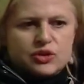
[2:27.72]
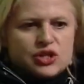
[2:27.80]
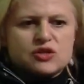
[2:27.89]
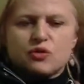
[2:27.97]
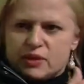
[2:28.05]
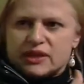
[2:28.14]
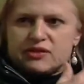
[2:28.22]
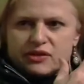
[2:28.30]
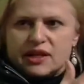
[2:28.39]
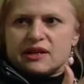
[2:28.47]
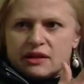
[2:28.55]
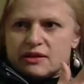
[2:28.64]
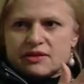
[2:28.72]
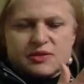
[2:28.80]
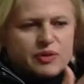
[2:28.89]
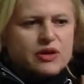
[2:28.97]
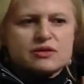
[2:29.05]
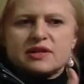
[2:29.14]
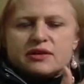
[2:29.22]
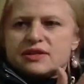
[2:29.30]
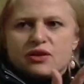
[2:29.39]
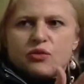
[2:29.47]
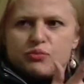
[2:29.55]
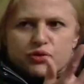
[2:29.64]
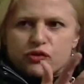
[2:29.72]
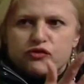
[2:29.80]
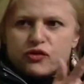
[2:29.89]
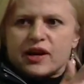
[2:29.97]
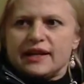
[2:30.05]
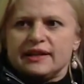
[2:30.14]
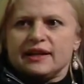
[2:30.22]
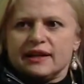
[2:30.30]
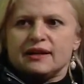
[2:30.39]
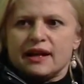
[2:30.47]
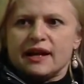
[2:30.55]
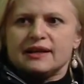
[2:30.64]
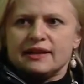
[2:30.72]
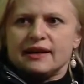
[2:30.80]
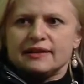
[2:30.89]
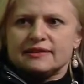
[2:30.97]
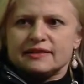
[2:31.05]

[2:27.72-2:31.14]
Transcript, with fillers: is completely ridiculous because there is no proof for anything like that.